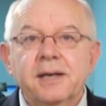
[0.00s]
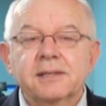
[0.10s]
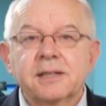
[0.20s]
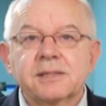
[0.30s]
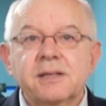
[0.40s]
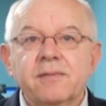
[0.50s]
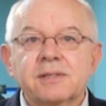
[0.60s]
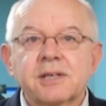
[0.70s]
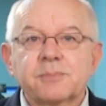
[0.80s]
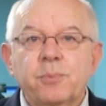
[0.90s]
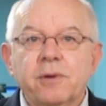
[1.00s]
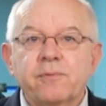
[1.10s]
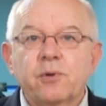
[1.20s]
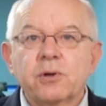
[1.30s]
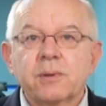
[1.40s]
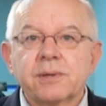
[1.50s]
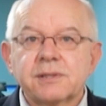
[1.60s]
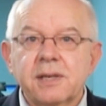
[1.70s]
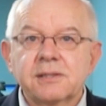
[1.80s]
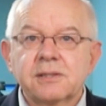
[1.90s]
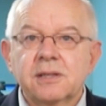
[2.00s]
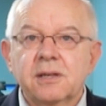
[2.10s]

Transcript: It's at 76.4 US cents,